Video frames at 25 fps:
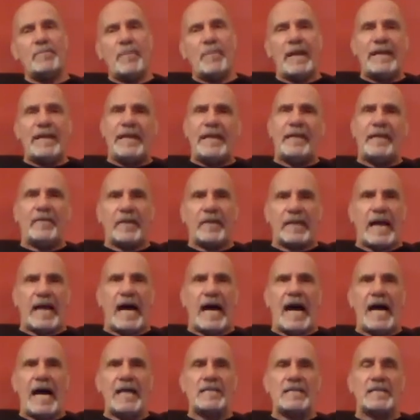many of the
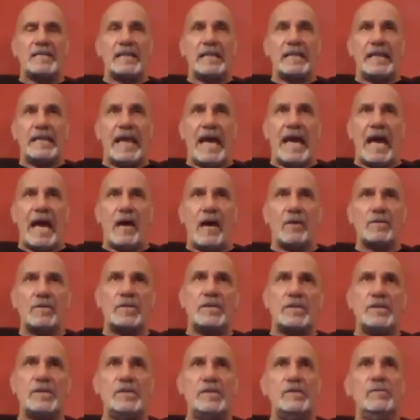guys and
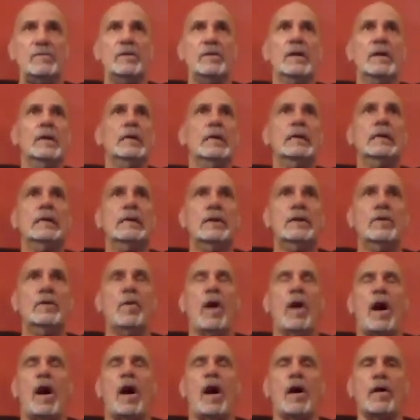gals who
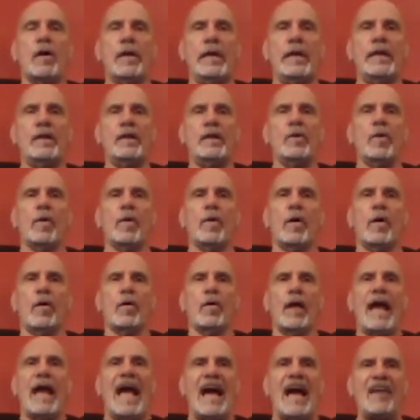are in
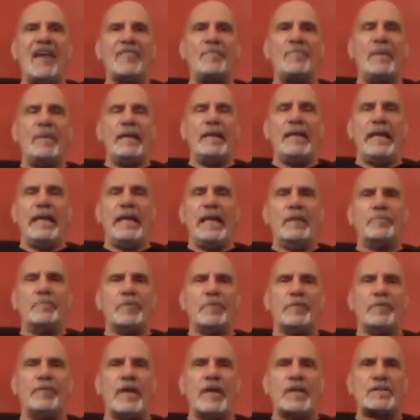or have been in
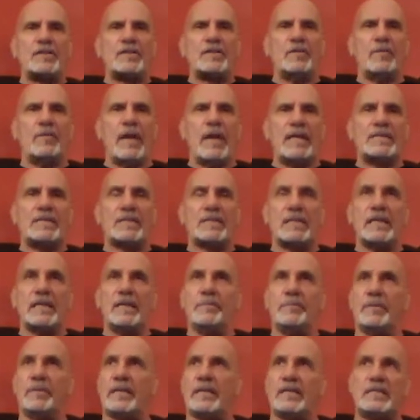professional
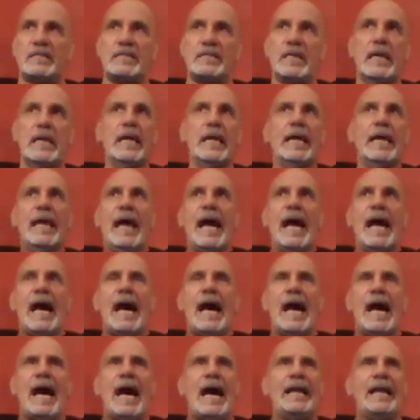wrestling, because
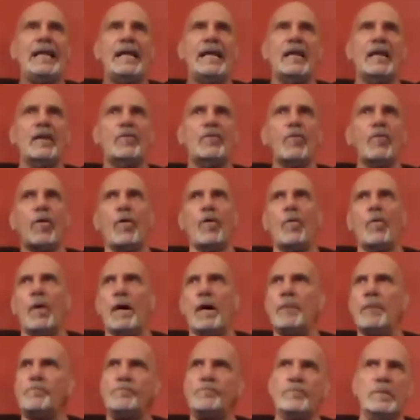I didn't grow
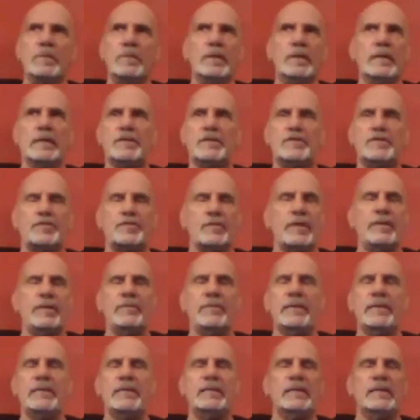up
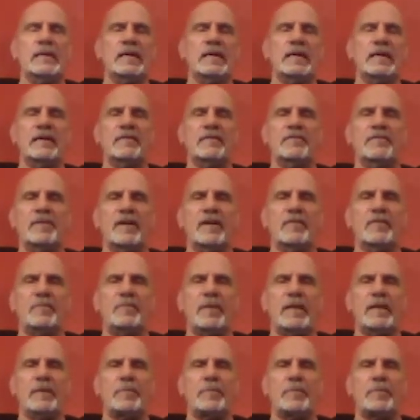dreaming of
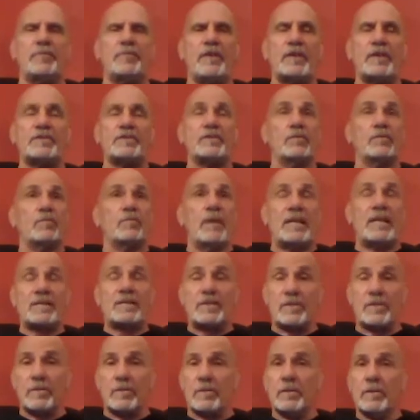being a professional
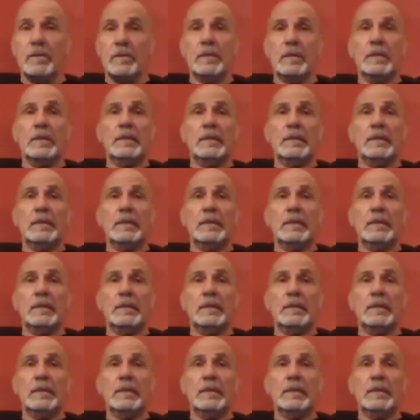wrestler.